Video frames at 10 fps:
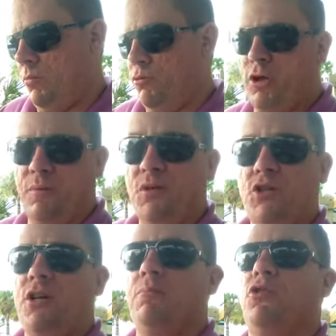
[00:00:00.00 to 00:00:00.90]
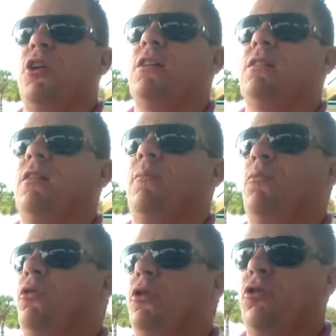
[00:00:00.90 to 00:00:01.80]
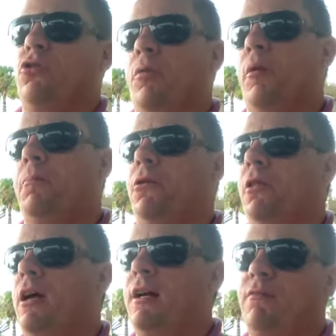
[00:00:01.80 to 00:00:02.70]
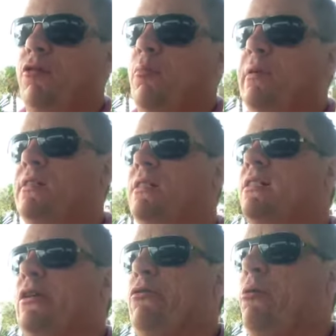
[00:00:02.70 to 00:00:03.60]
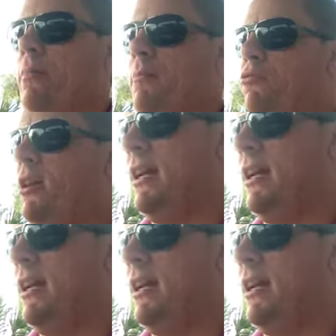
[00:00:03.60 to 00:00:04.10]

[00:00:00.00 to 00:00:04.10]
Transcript: pretty much skip trace them, or you look them up online. If they're a business, they're normally pretty